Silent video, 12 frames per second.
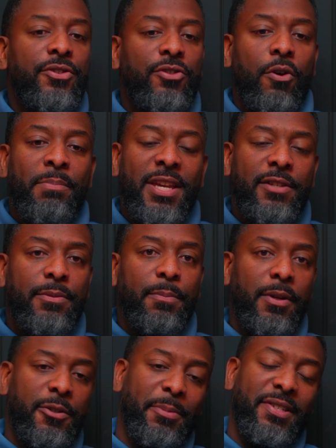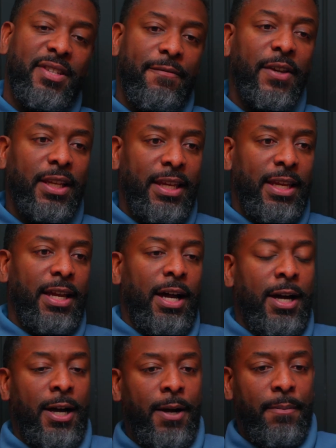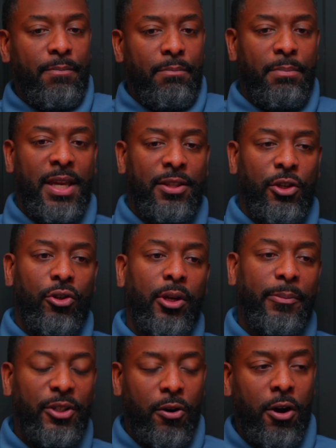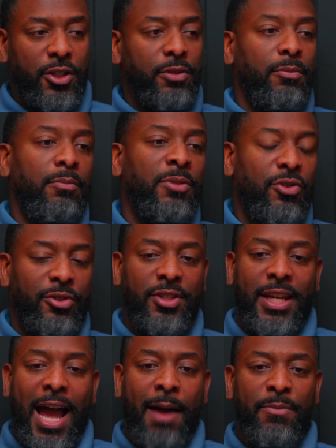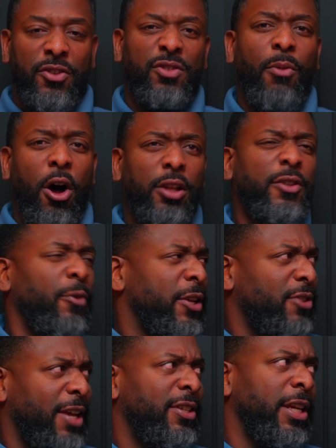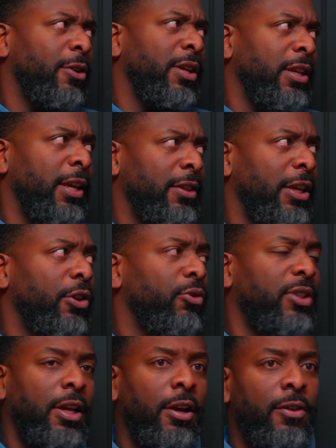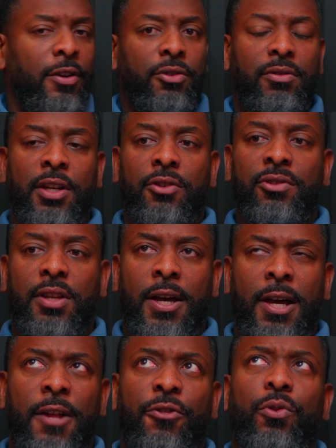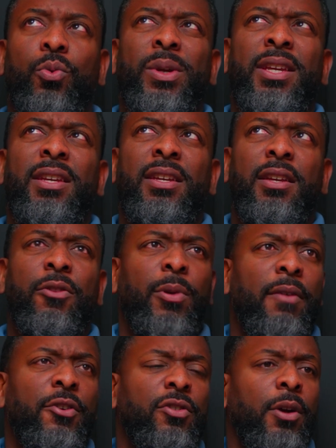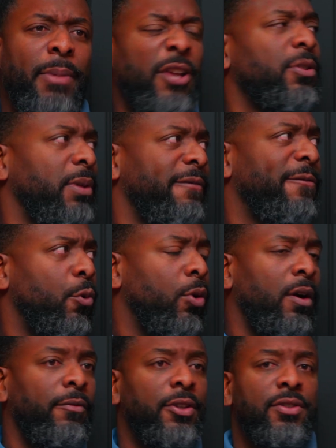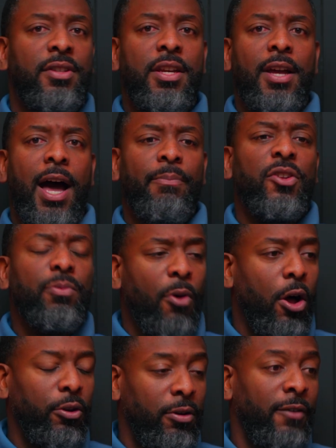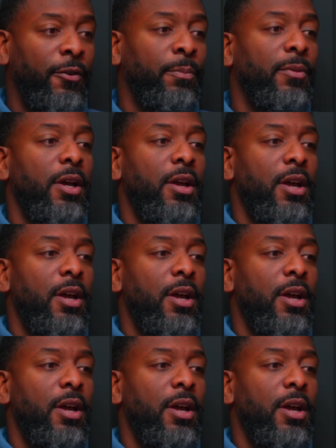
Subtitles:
So me specifically, being the UWR Missouri City, I'm the smallest franchise here in the Houston area. There's three of us, about to be four of us. I'm the smaller of them.